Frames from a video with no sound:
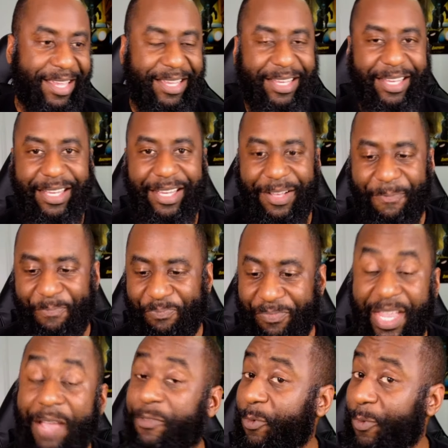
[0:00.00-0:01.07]
Um,
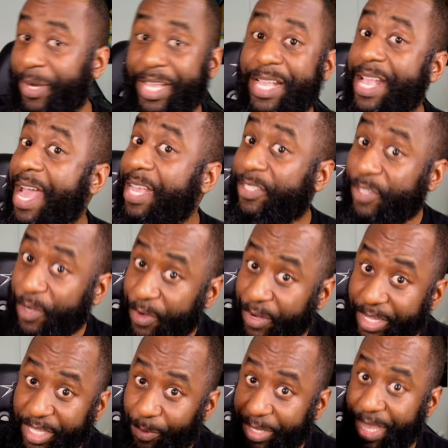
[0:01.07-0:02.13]
after winning an Oscar,
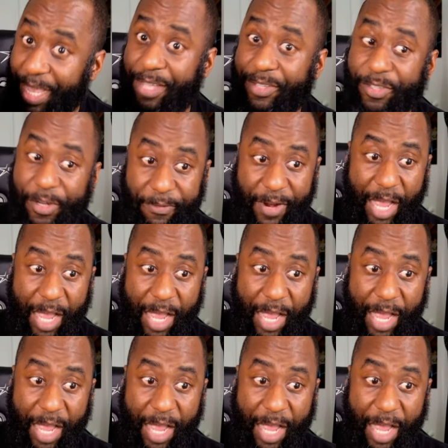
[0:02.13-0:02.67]
he did win an Oscar for